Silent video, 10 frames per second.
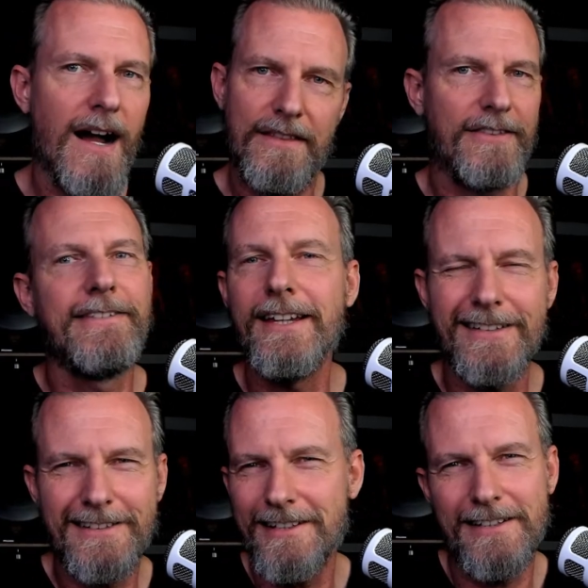
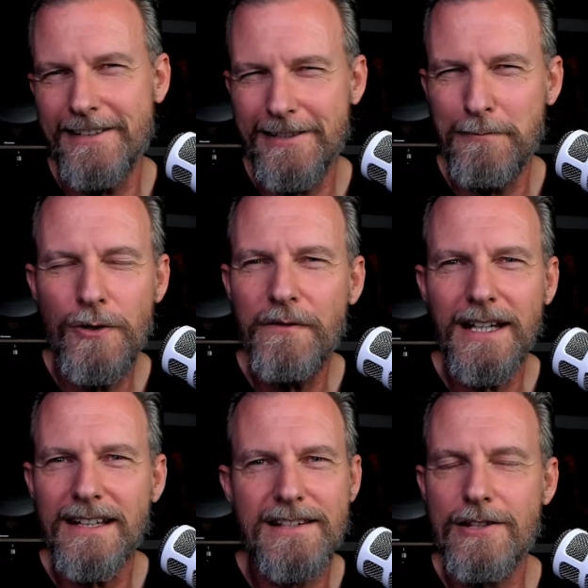The movie
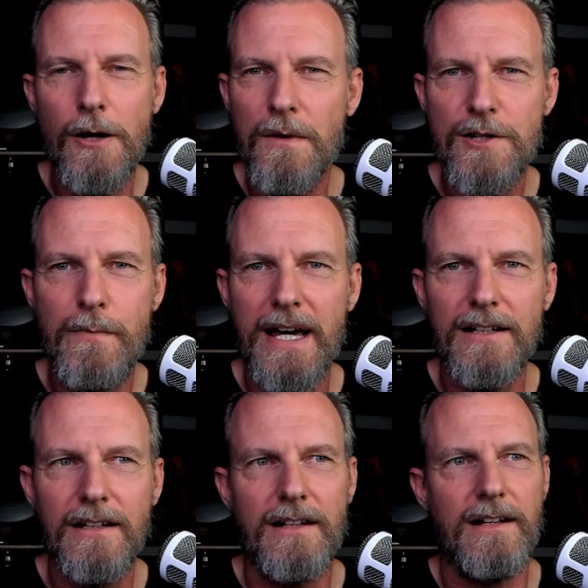is so much
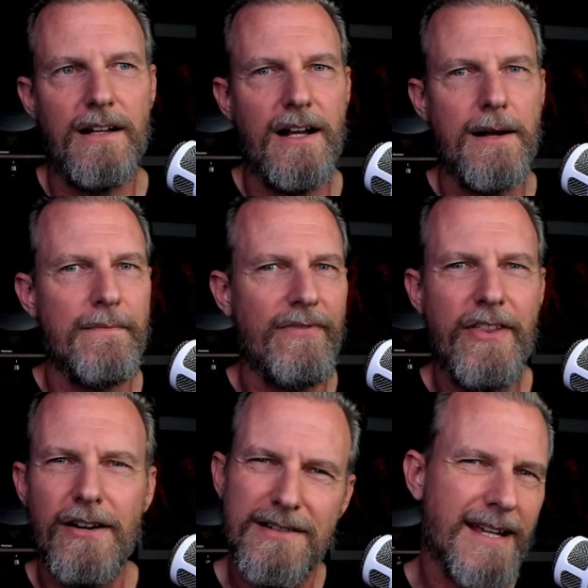better.
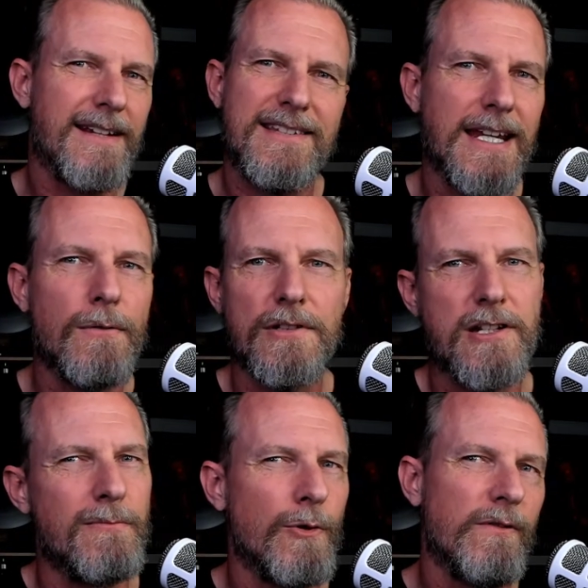There's like sequels to
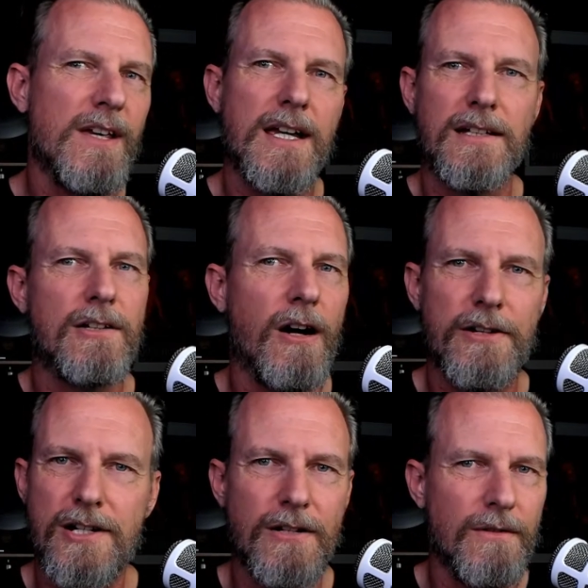the movie and
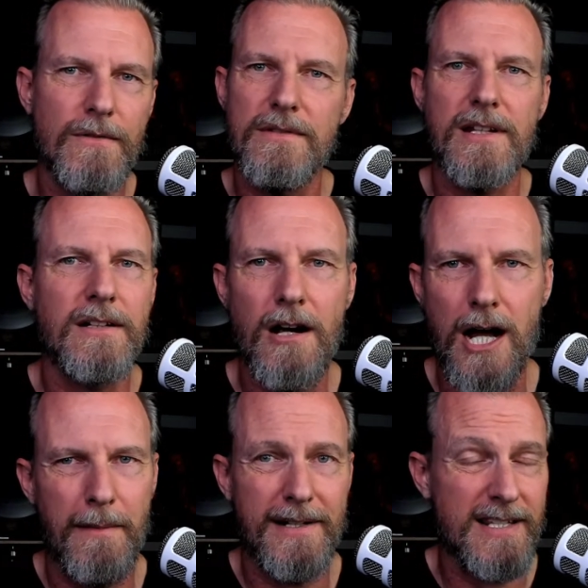cartoons and
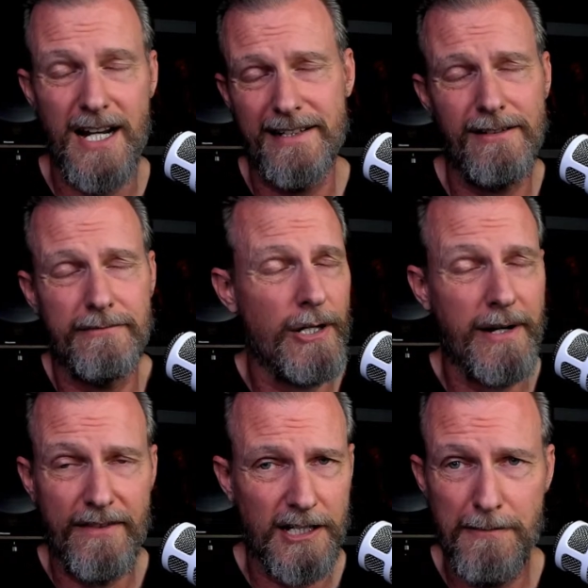comics that I don't know
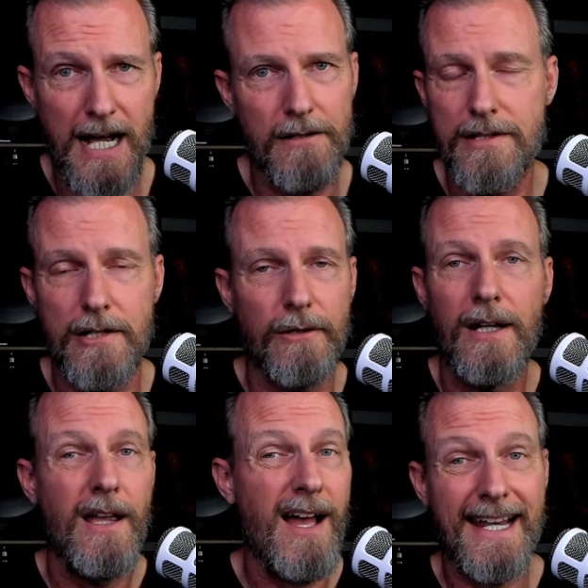anything about, so
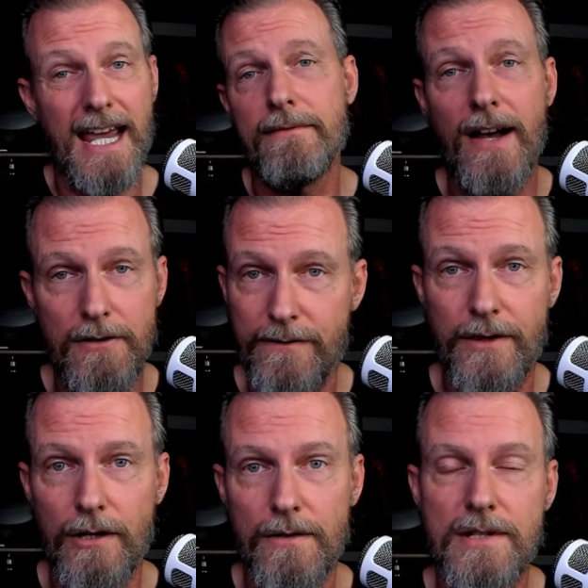I can't vouch for
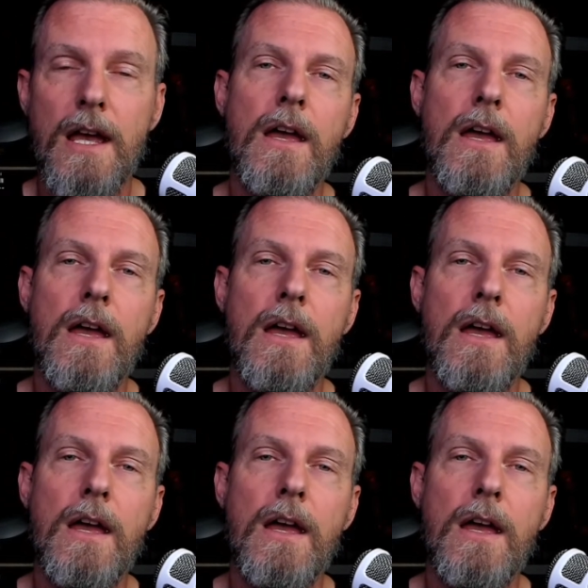those.